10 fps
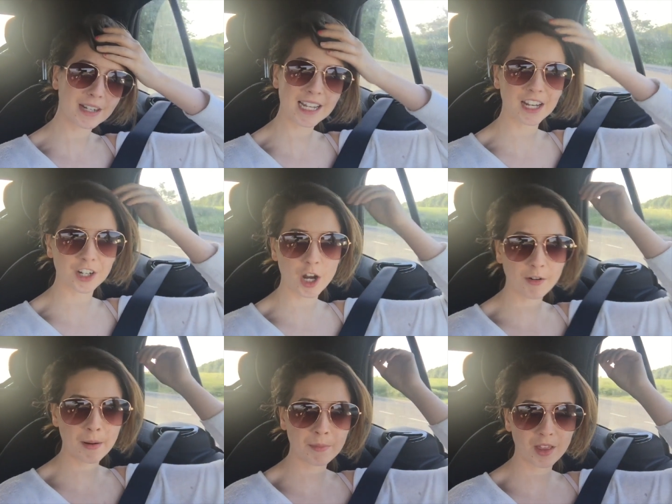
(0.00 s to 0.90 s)
my dad, I don't
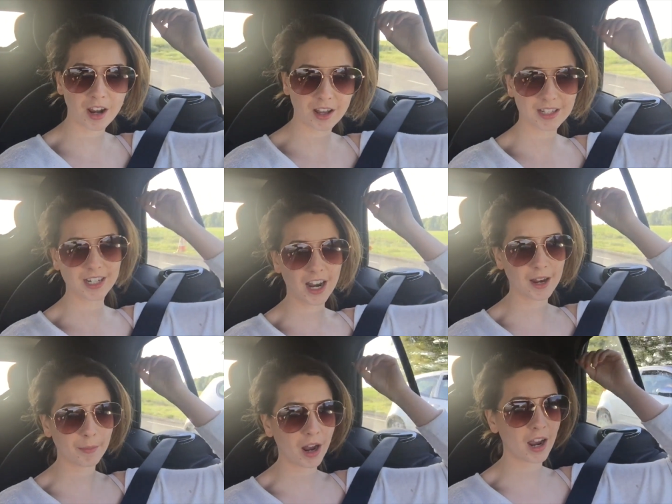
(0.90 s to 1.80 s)
remember the last
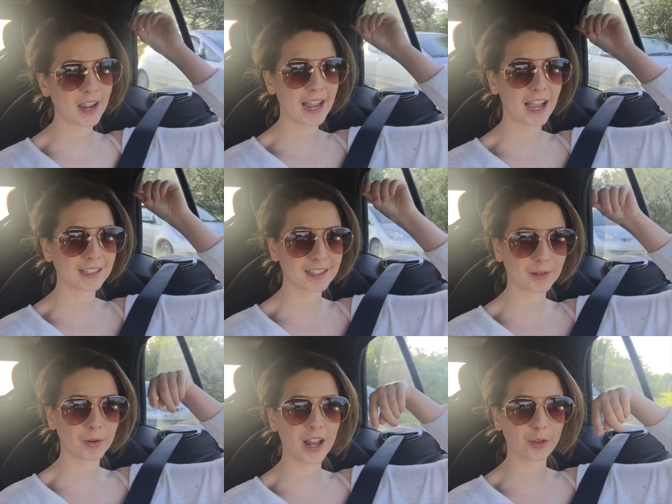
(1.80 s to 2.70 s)
time I had
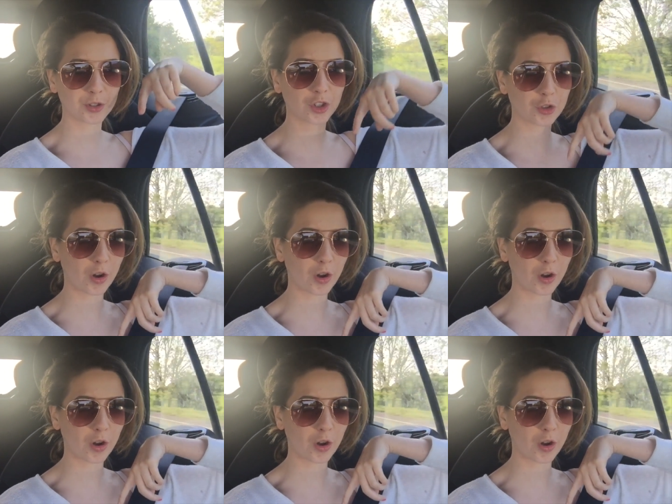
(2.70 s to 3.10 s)
someone else